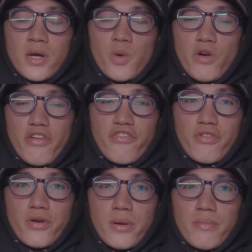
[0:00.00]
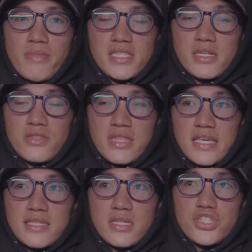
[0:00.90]
work for my senior
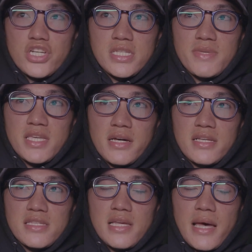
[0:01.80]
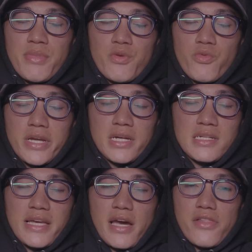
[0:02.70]
thesis, just because I've been working on
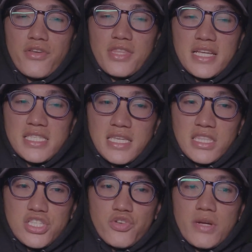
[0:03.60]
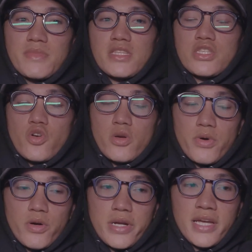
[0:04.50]
like other things like the script, the
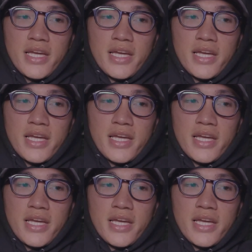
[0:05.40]
storyboard,